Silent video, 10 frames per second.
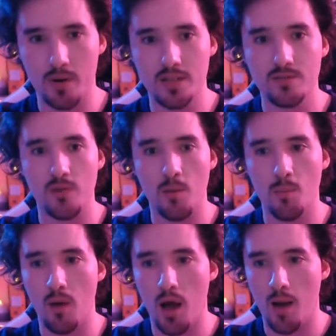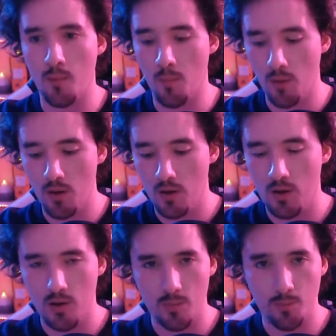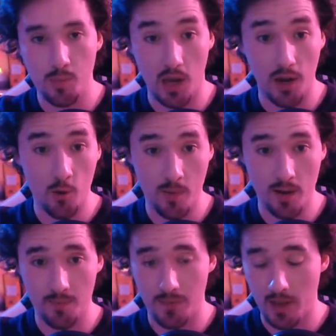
but it's from Paloma.